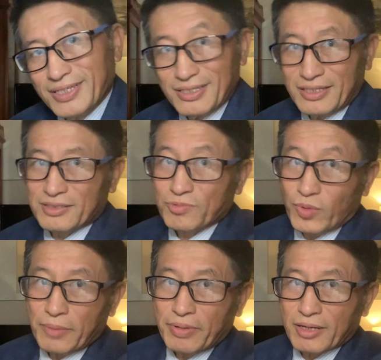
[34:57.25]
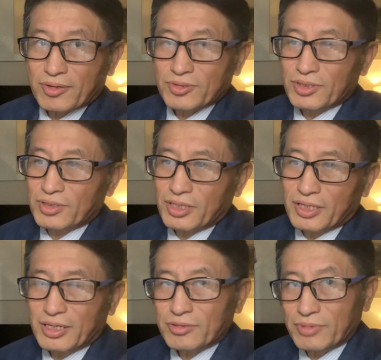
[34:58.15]
It's way better than the
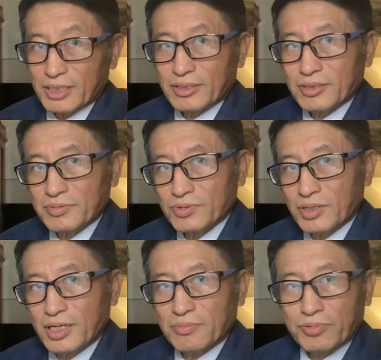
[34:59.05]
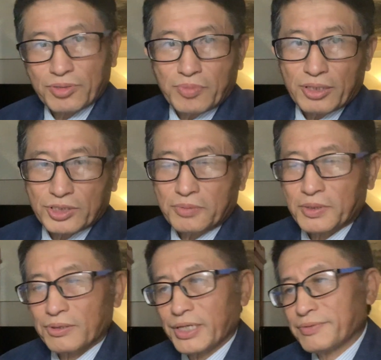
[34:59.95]
regular breakbulk ship
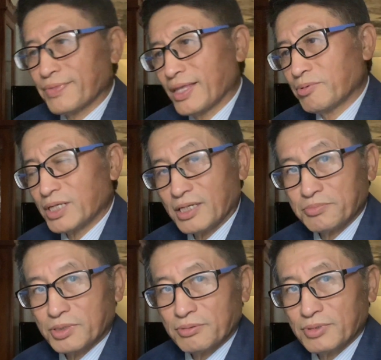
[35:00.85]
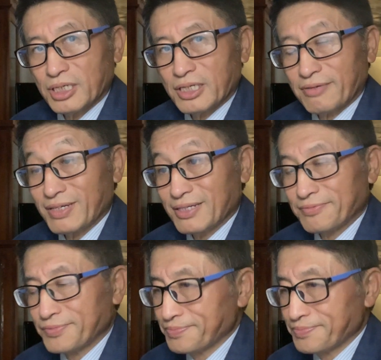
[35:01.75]
crane when it comes to heavy lift,